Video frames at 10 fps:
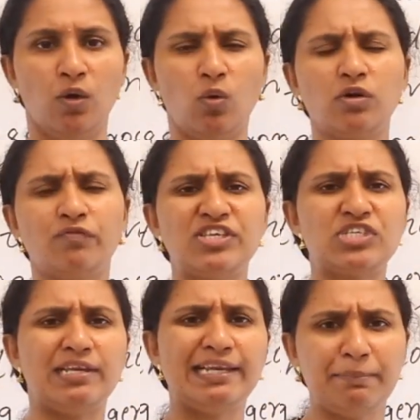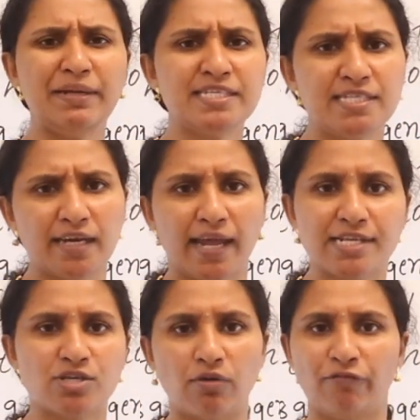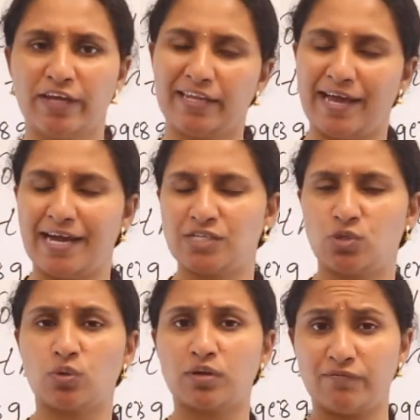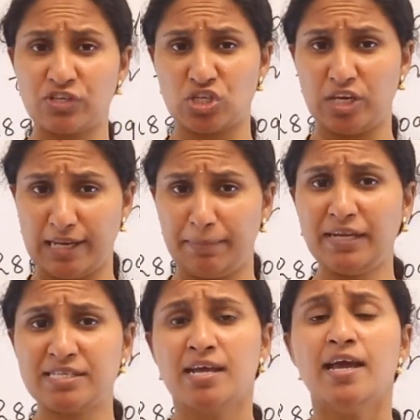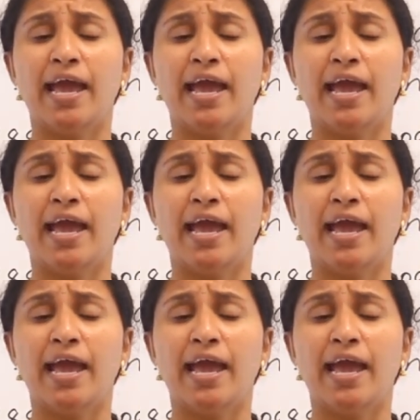or which limits the rate of a reaction, or which limits